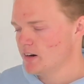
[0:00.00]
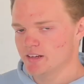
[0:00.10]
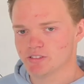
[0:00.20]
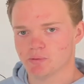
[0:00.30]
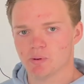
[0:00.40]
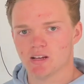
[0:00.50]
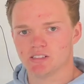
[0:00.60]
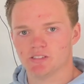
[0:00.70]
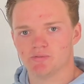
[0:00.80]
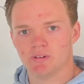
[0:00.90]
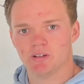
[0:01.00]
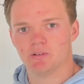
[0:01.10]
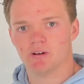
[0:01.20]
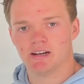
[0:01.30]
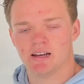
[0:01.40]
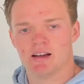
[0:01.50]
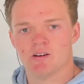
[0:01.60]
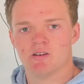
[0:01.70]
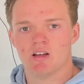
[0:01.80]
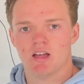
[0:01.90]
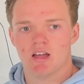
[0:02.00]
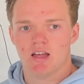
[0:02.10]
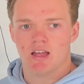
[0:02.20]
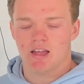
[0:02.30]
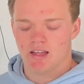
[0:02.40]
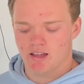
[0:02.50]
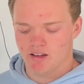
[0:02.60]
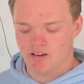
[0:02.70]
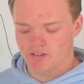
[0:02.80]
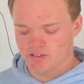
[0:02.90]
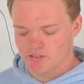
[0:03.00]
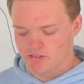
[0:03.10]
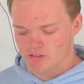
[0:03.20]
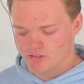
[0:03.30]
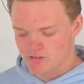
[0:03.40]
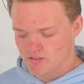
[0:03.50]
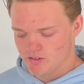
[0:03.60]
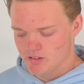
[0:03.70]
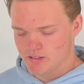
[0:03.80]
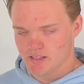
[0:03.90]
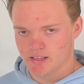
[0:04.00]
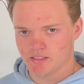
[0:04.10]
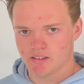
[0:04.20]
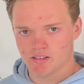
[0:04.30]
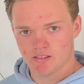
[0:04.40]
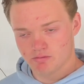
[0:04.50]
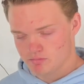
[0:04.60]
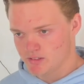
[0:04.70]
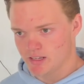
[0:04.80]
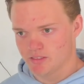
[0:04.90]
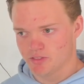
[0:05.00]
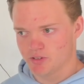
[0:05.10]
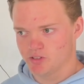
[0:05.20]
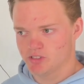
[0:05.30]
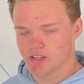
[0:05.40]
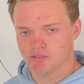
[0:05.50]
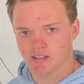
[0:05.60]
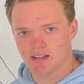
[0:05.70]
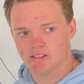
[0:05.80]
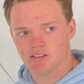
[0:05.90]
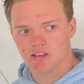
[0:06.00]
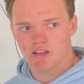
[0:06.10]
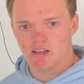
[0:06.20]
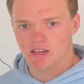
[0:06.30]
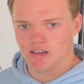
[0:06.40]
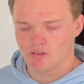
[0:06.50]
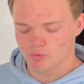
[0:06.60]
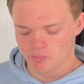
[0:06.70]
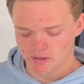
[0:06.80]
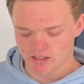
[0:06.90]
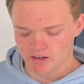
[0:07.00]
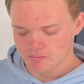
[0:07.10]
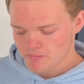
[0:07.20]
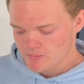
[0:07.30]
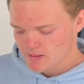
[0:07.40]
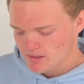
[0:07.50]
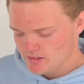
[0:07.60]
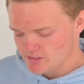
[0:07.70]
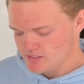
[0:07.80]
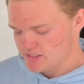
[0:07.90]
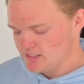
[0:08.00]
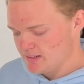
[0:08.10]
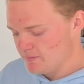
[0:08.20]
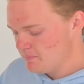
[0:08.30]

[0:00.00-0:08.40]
right, so pause this video right now and take the third self-test, and we'll pick it up in just a second.